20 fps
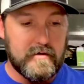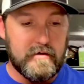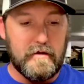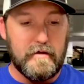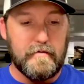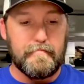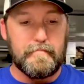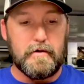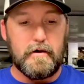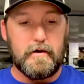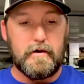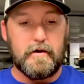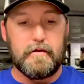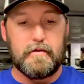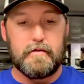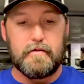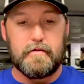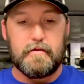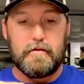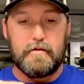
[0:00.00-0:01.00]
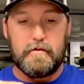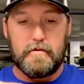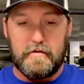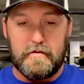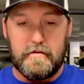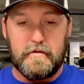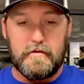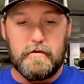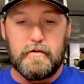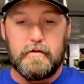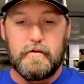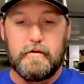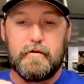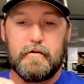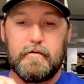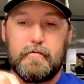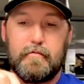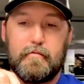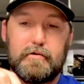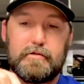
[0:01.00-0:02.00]
Shoot that.
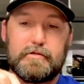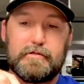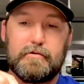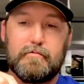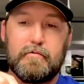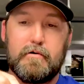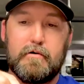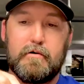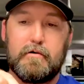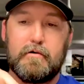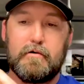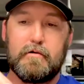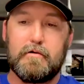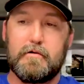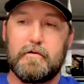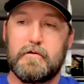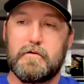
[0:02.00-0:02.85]
What you want